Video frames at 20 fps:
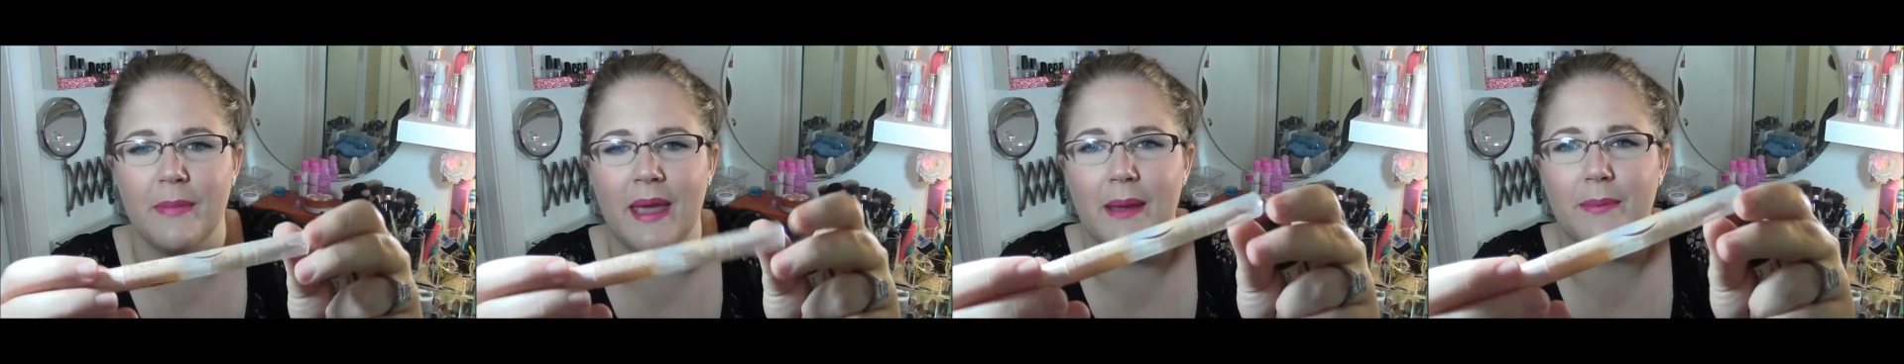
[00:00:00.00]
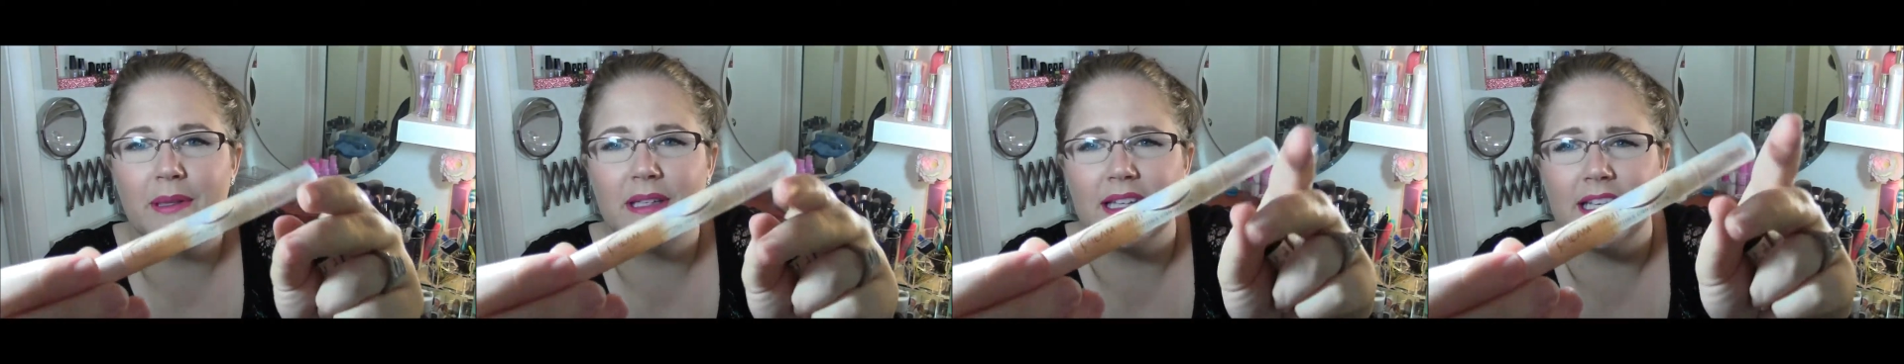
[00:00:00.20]

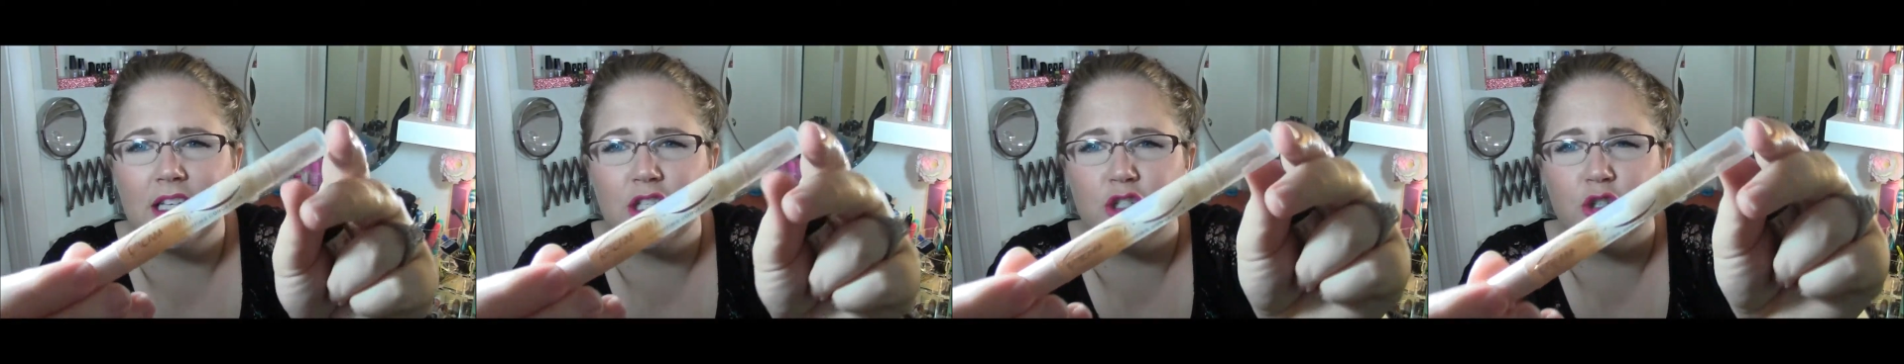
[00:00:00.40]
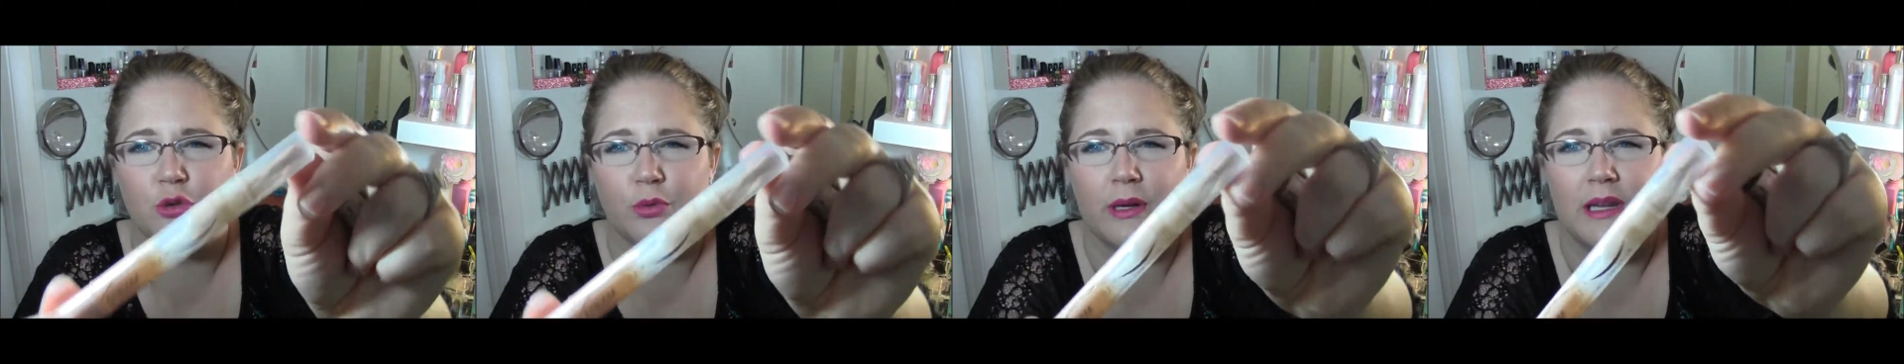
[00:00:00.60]

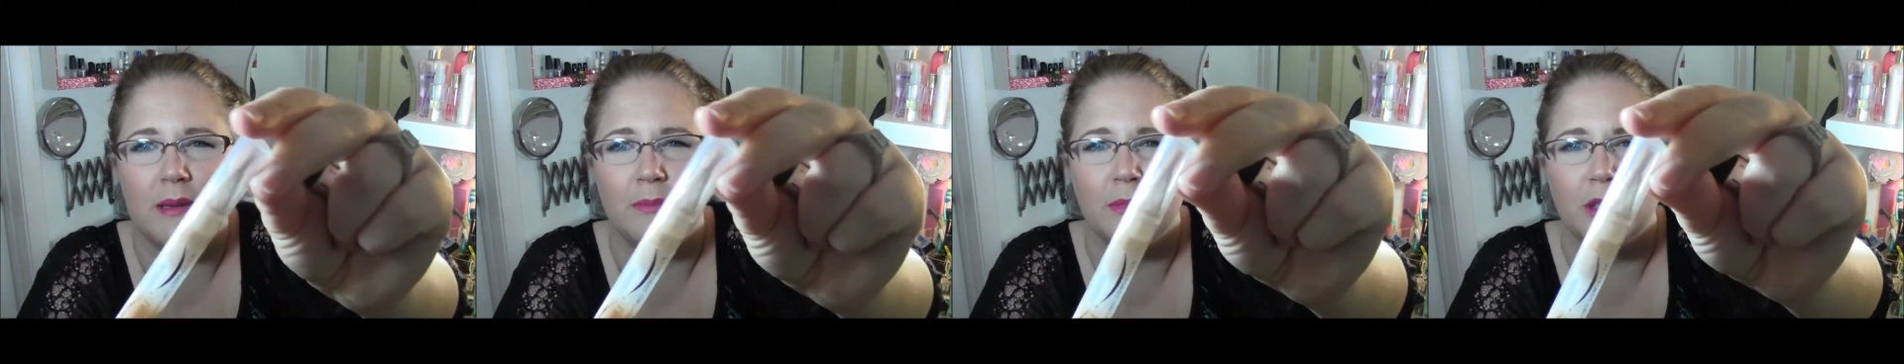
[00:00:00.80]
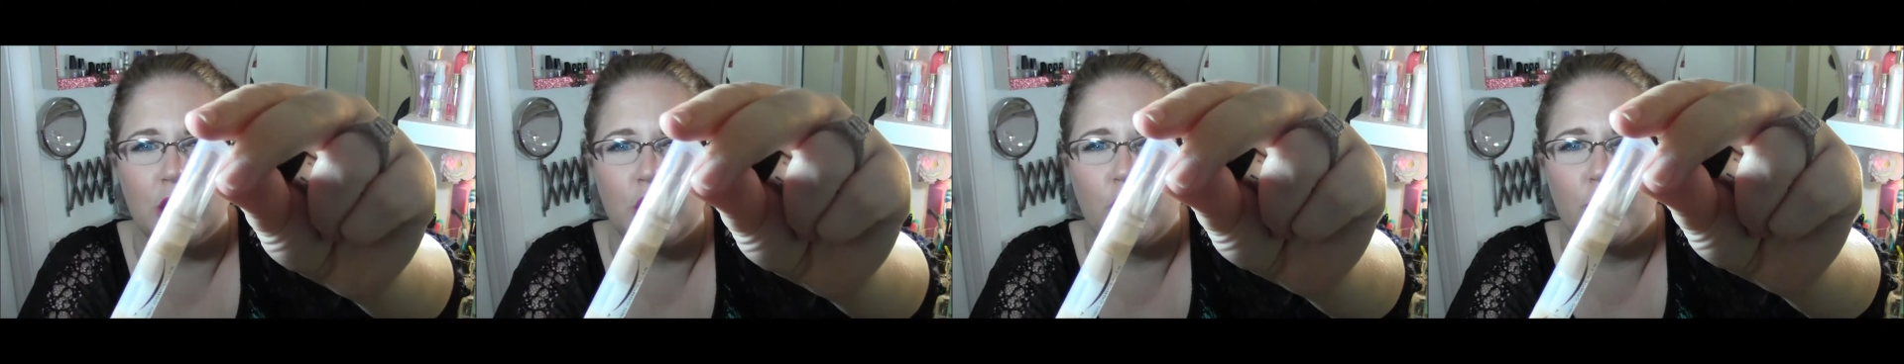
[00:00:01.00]
Maybelline
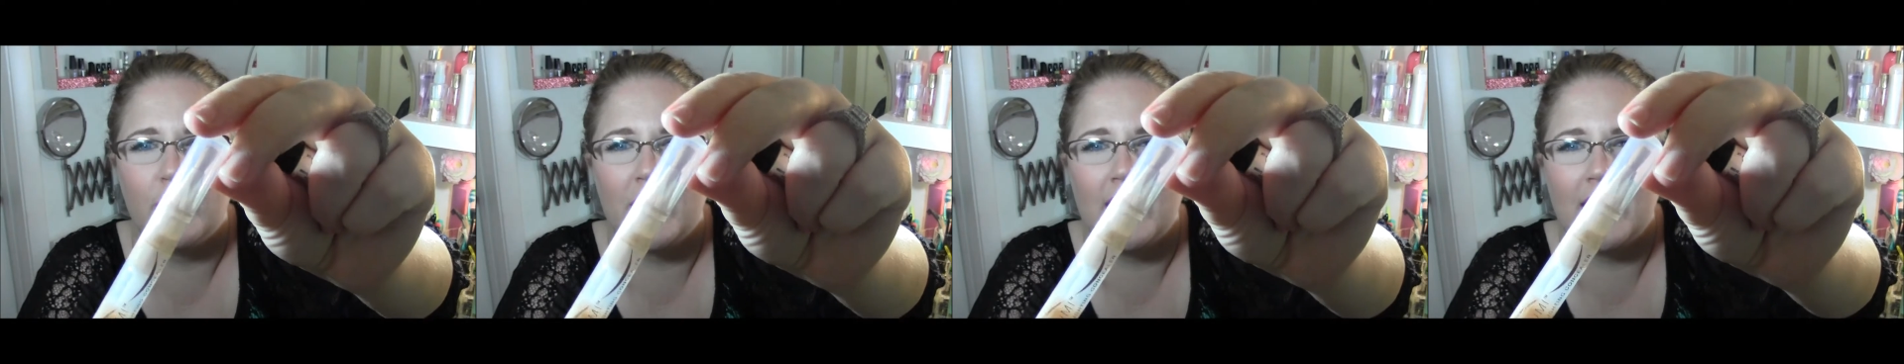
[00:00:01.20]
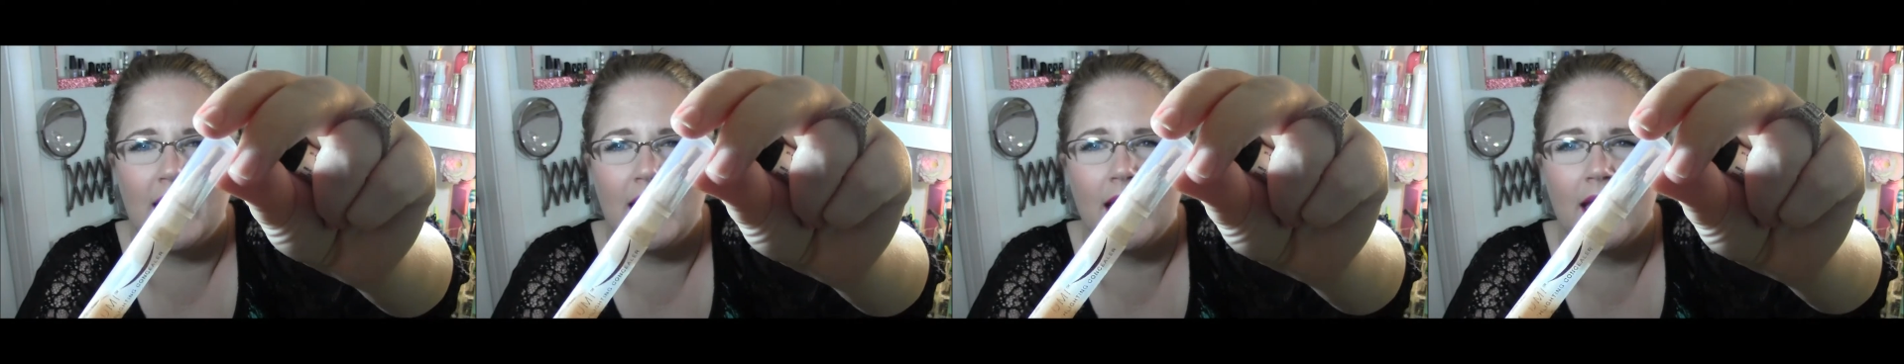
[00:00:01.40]
Dream
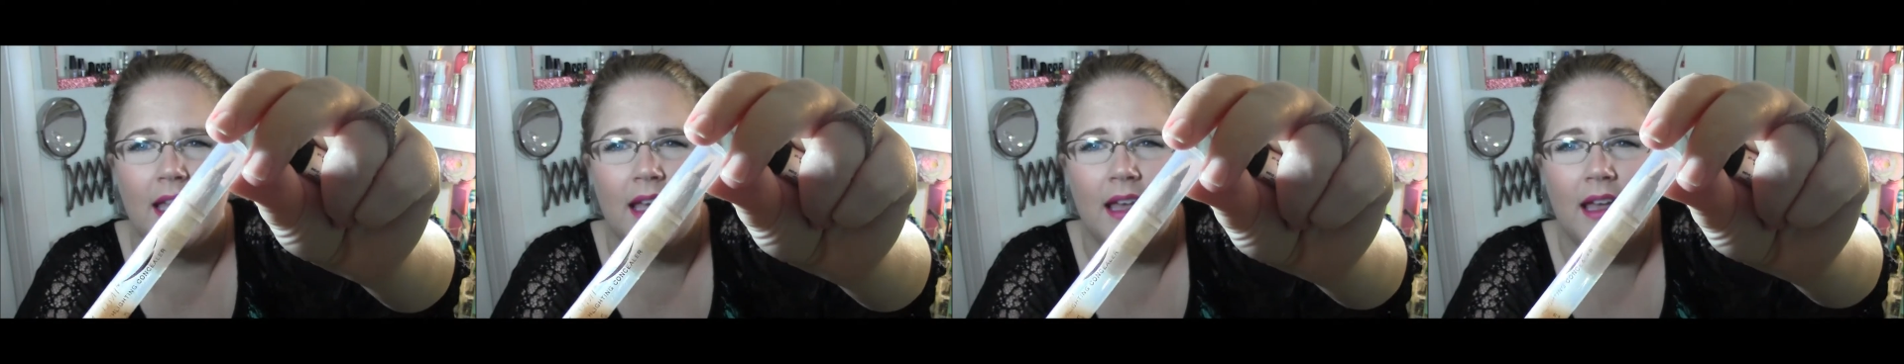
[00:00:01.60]
Lumi